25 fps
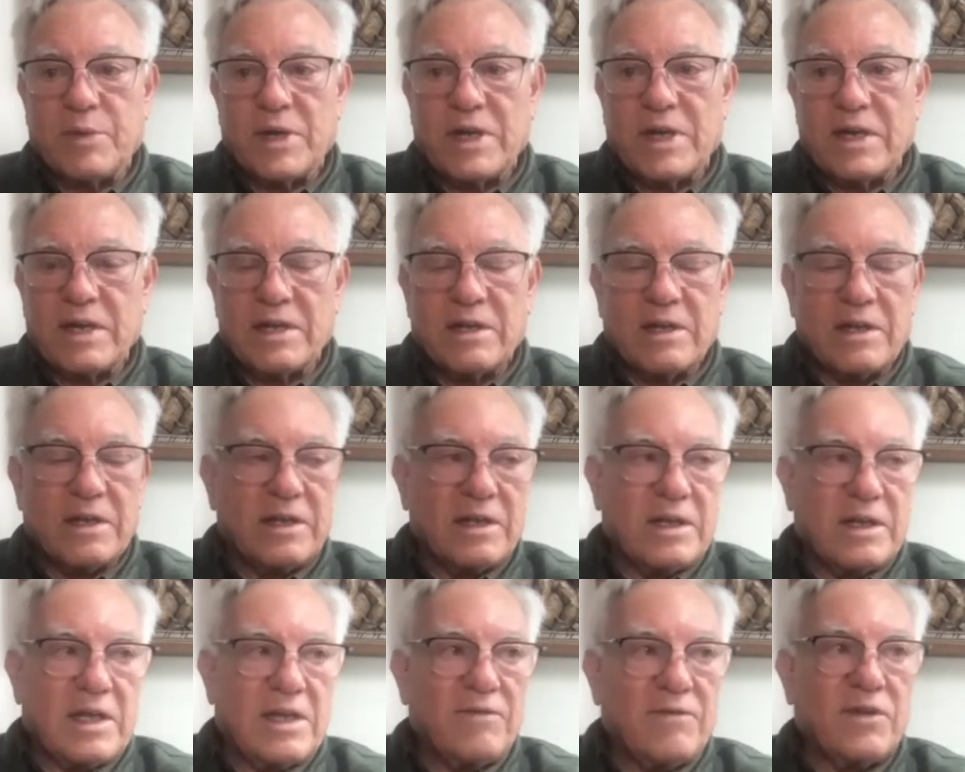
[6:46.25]
But
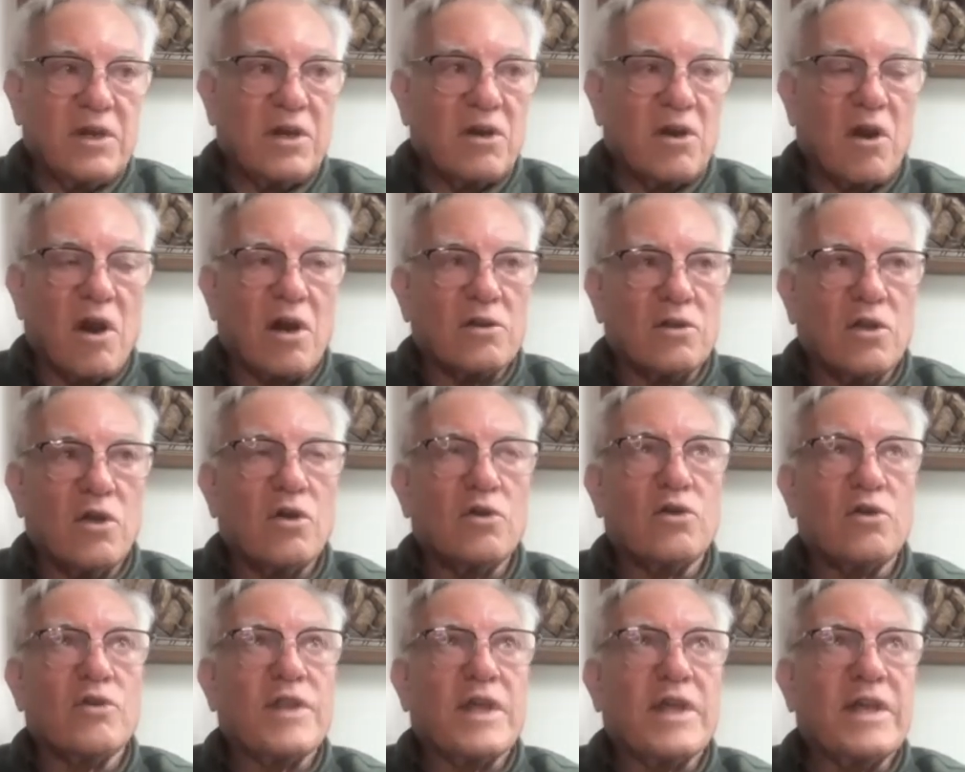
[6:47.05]
even in our
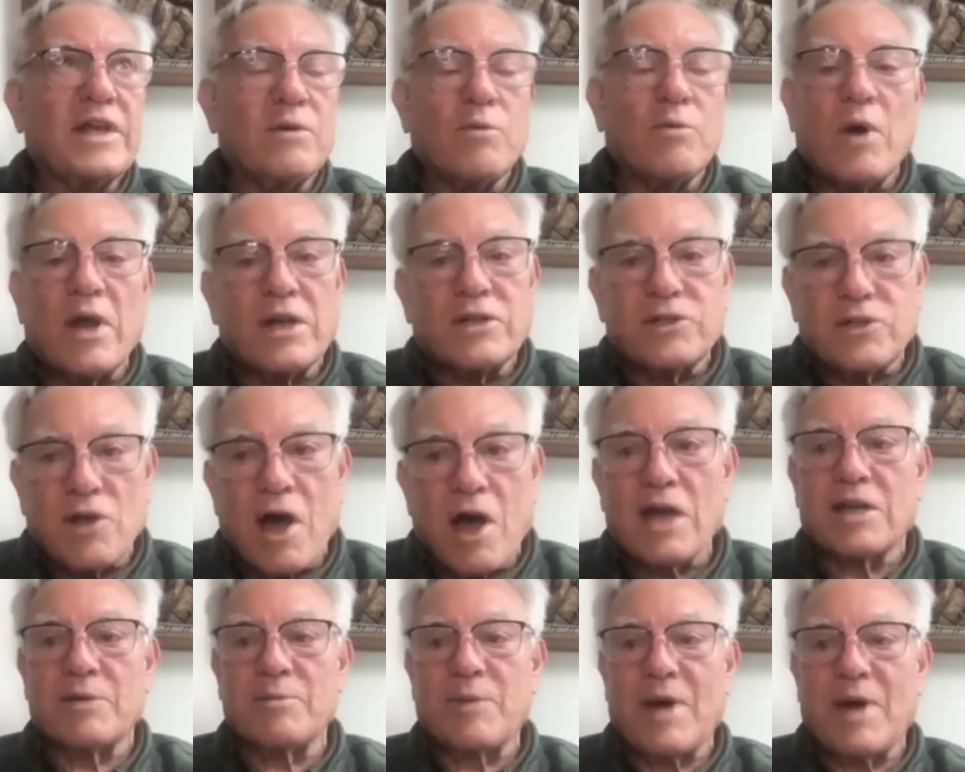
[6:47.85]
local, they didn't want to
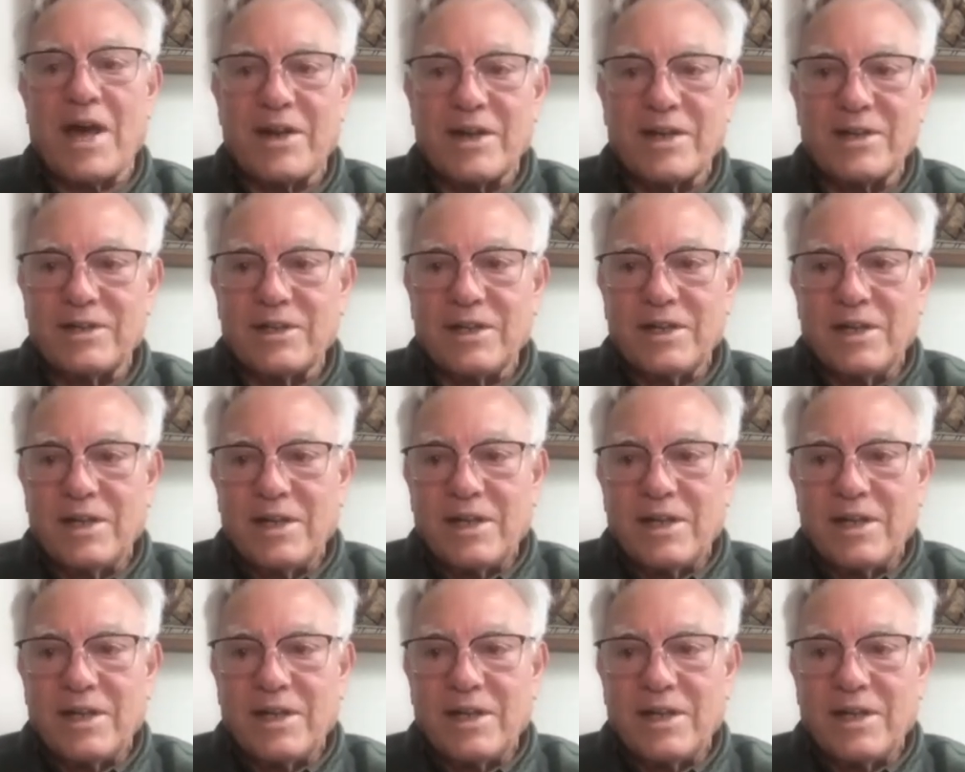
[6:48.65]
talk about it.